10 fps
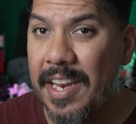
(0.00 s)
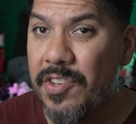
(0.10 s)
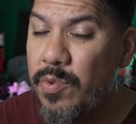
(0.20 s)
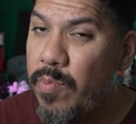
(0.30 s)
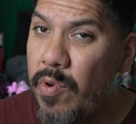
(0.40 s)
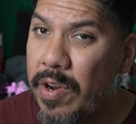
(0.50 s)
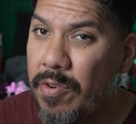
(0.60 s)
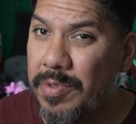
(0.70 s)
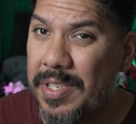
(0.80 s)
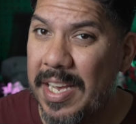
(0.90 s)
and
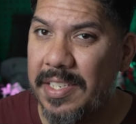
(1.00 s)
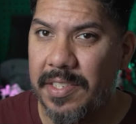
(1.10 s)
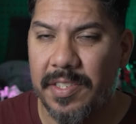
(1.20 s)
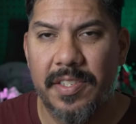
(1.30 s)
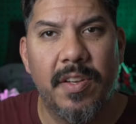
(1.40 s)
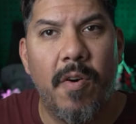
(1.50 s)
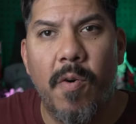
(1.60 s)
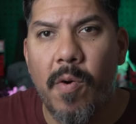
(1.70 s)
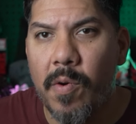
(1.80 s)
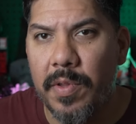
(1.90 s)
2.0 sizes,
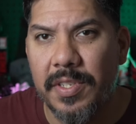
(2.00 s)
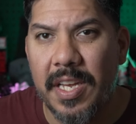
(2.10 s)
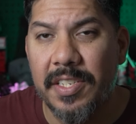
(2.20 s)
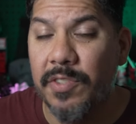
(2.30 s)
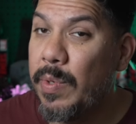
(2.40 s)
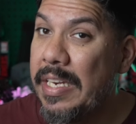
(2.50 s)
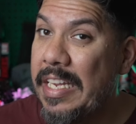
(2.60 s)
all the sizes we